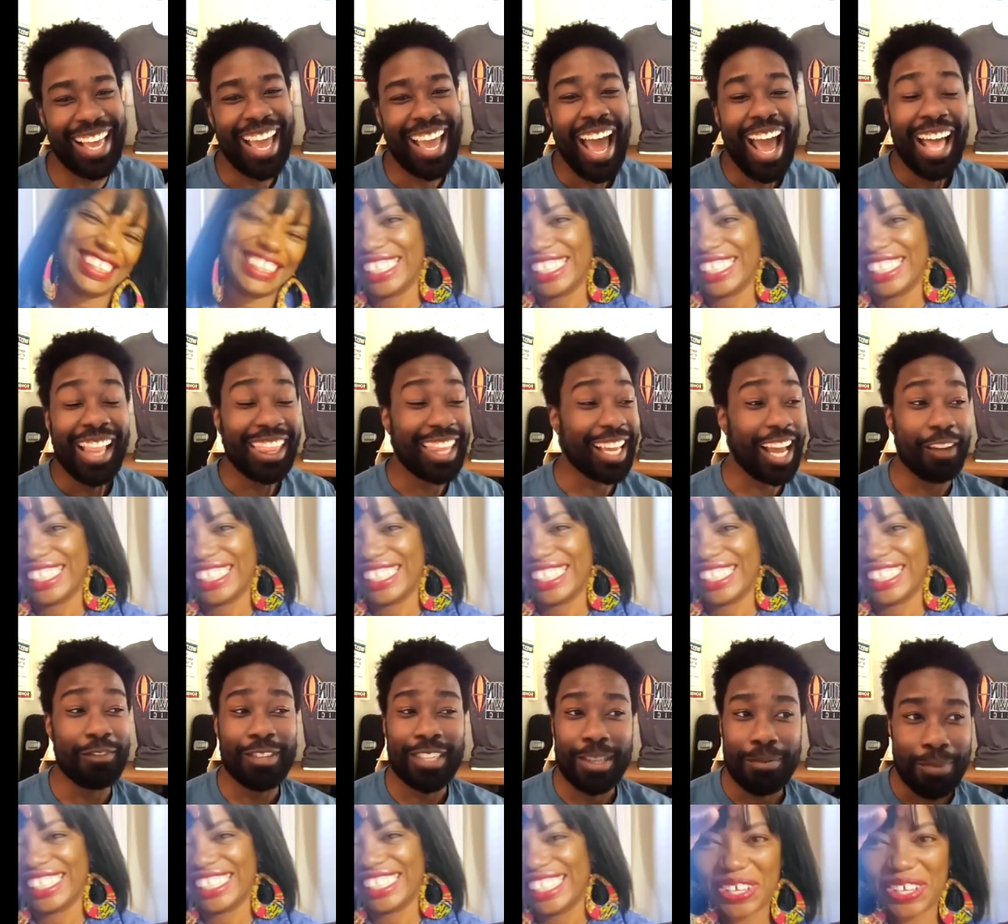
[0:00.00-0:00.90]
Like I've seen
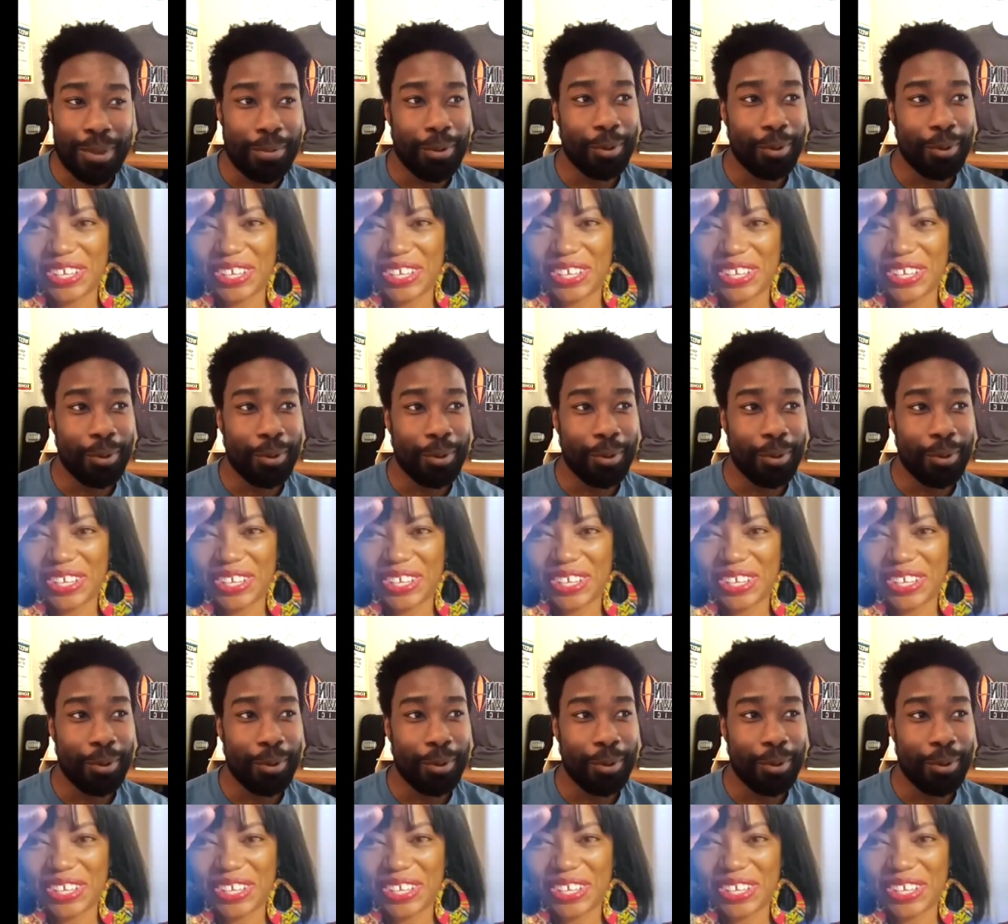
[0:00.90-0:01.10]
people